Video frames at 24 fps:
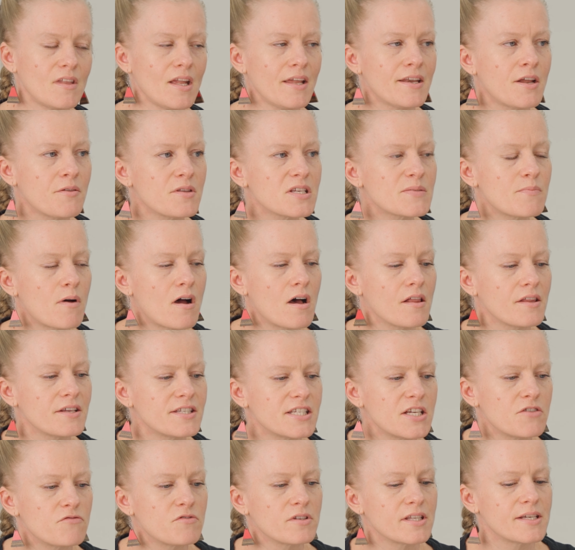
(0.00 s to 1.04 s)
Now, this
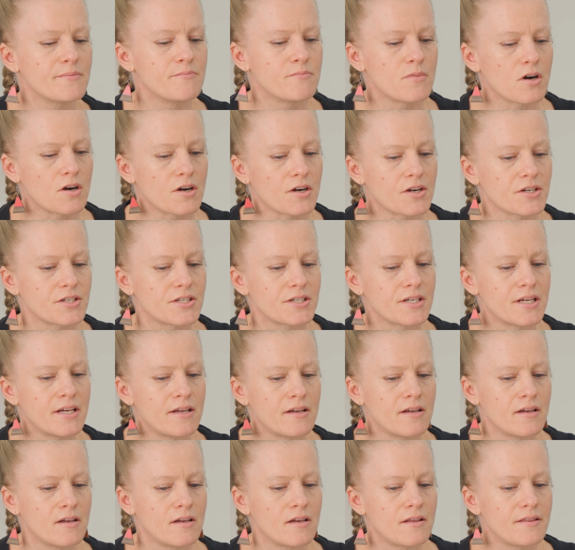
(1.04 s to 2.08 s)
policy really marked
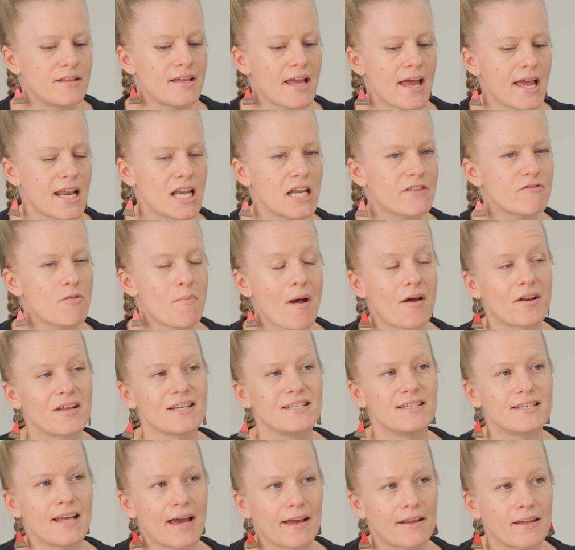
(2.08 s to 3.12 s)
the end of about a
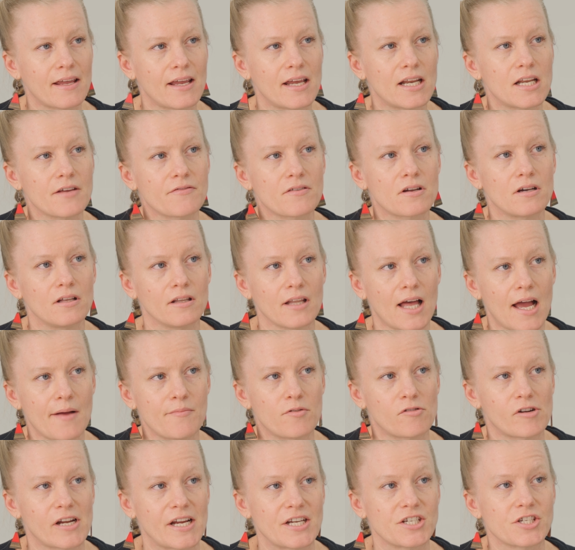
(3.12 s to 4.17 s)
decade of
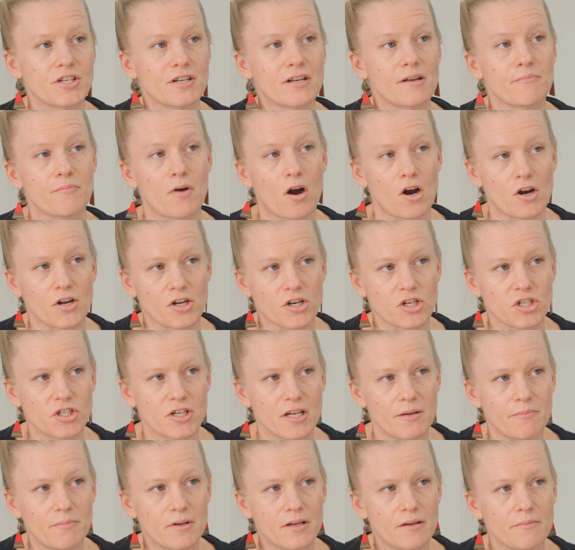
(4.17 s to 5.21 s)
collaboration and
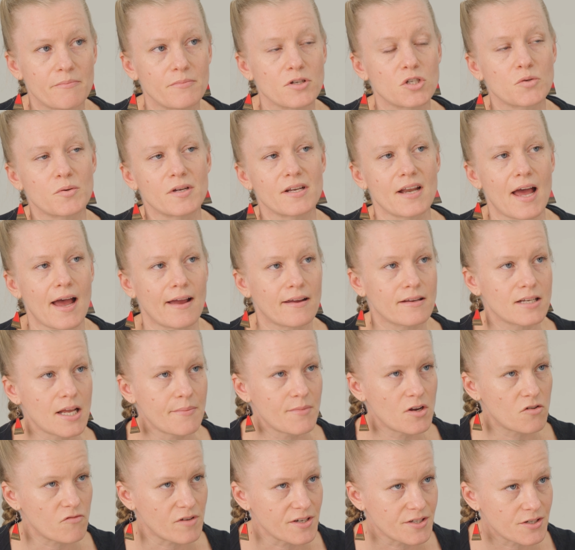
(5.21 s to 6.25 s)
partnership between
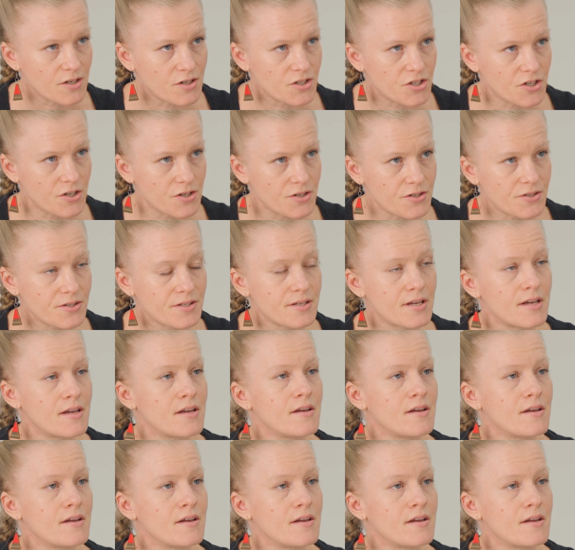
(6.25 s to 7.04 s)
academic researchers,